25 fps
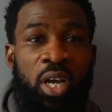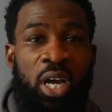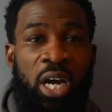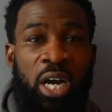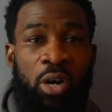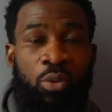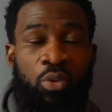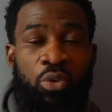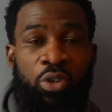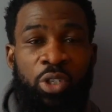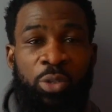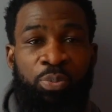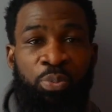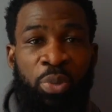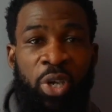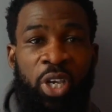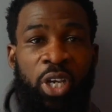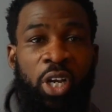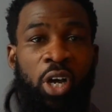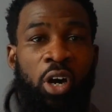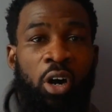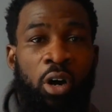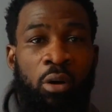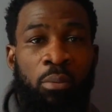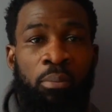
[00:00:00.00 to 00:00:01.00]
I will
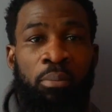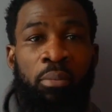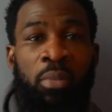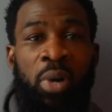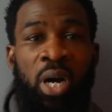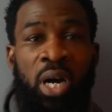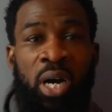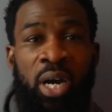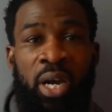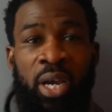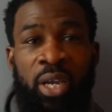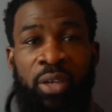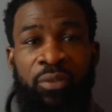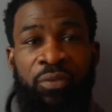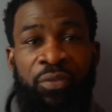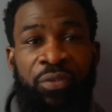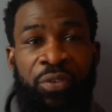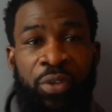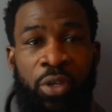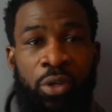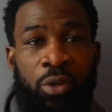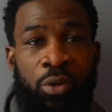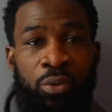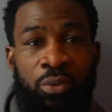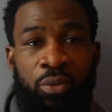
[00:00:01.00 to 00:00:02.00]
speak on my
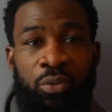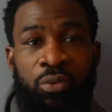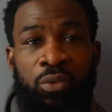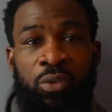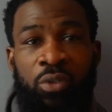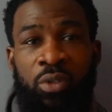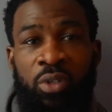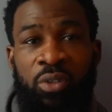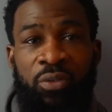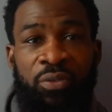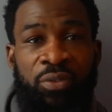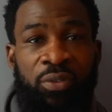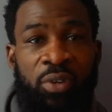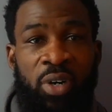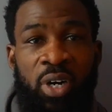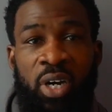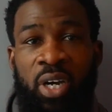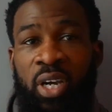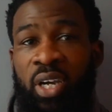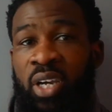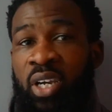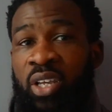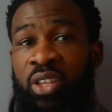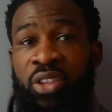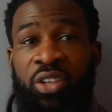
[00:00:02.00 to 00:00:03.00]
view to the
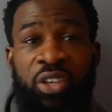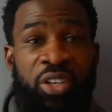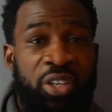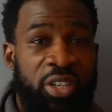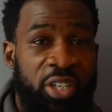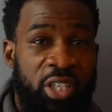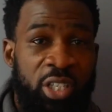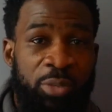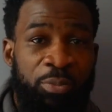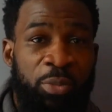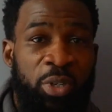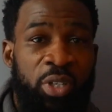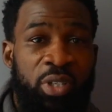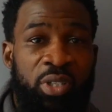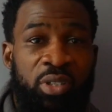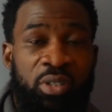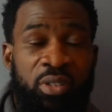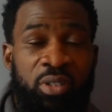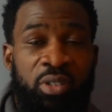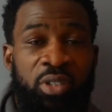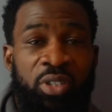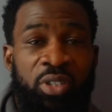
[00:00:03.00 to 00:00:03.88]
fight, and he speaks on